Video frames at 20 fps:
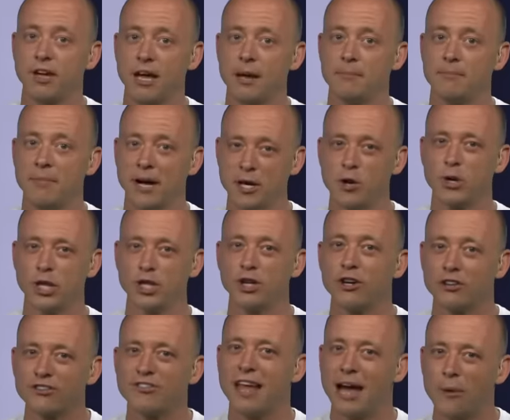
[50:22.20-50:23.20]
game. I know it
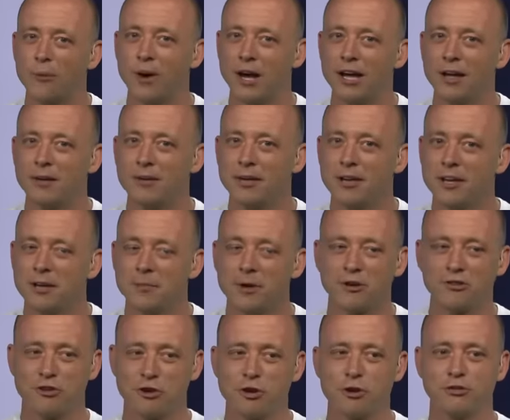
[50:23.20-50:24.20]
looks that way
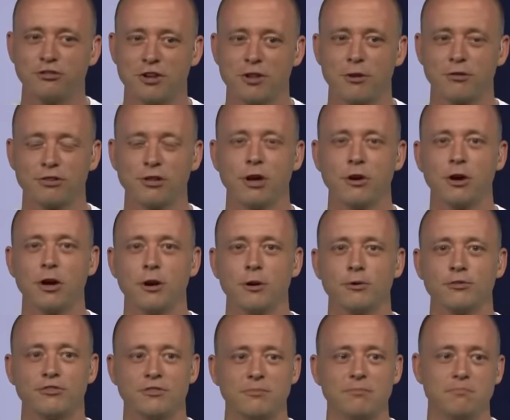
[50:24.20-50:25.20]
because you're used to those
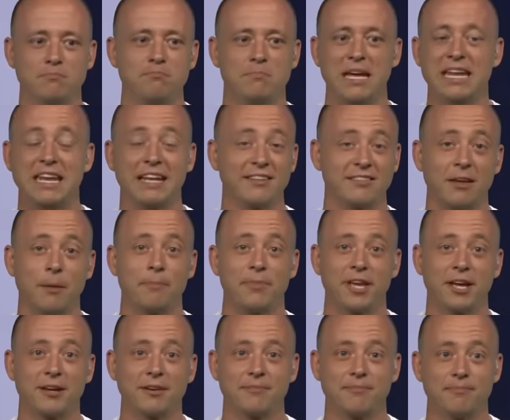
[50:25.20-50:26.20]
logos meaning
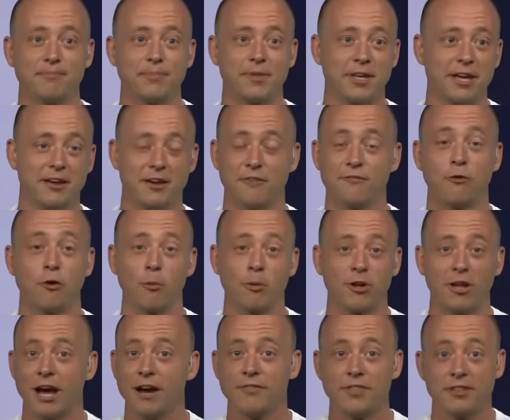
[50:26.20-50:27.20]
something in a
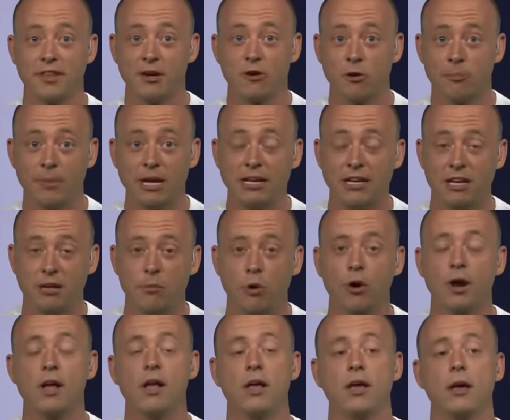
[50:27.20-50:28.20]
former life that they don't mean
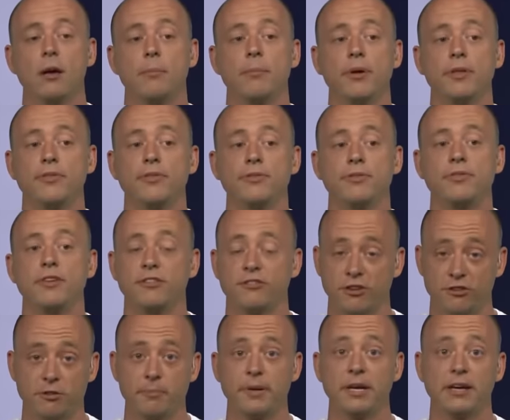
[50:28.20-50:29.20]
anymore. But this
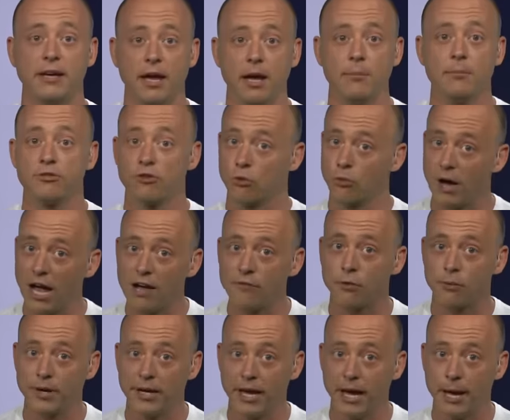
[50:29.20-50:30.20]
is a big game. It's a
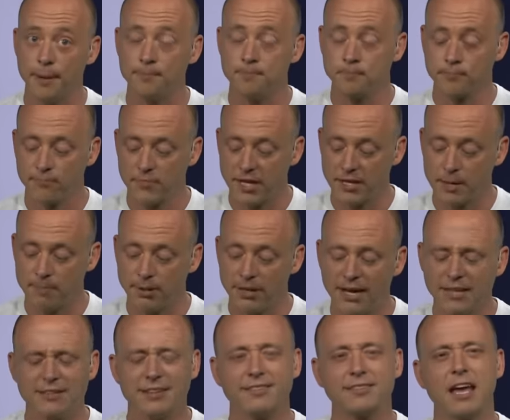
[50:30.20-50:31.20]
rivalry game. Now, they
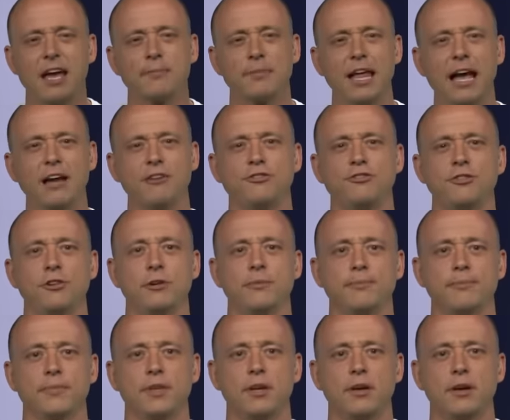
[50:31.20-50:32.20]
played this game last year,
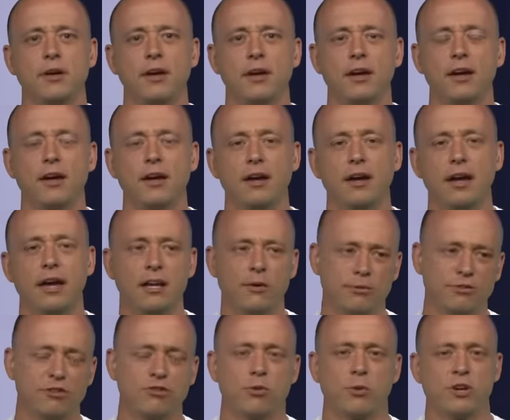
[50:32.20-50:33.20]
and it
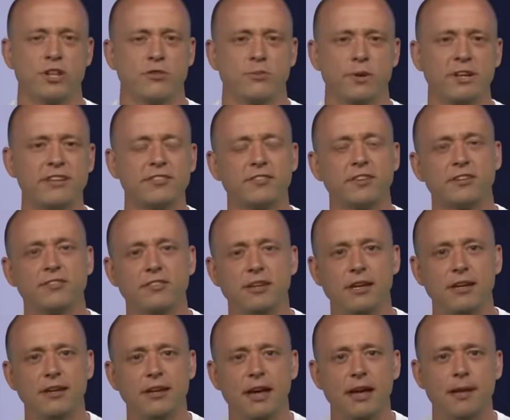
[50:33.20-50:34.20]
was a twenty-three to
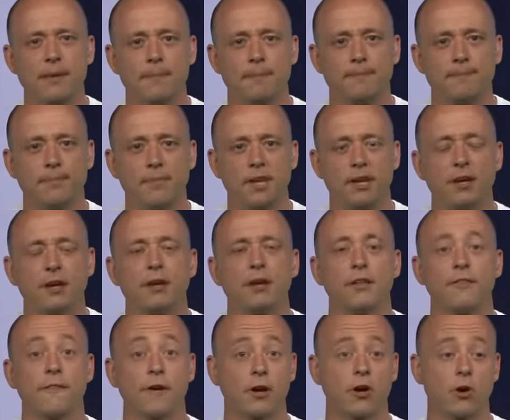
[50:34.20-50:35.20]
sixteen game.
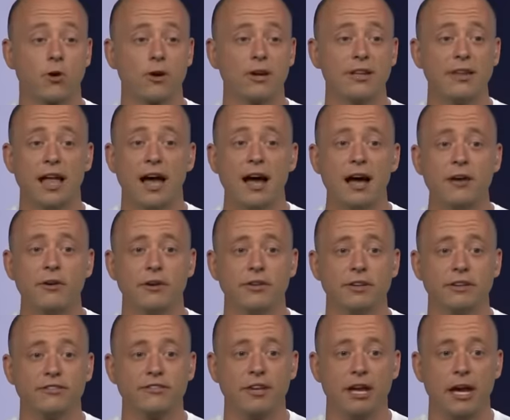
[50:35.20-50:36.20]
The current line on
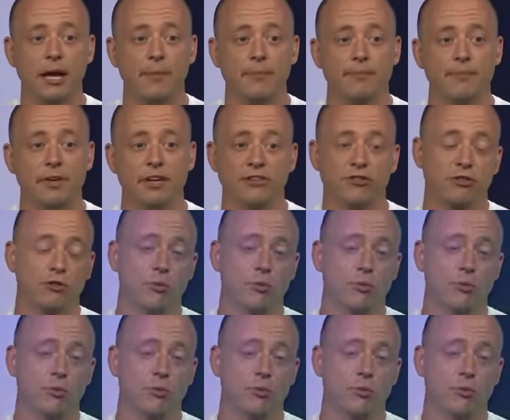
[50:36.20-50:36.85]
this game is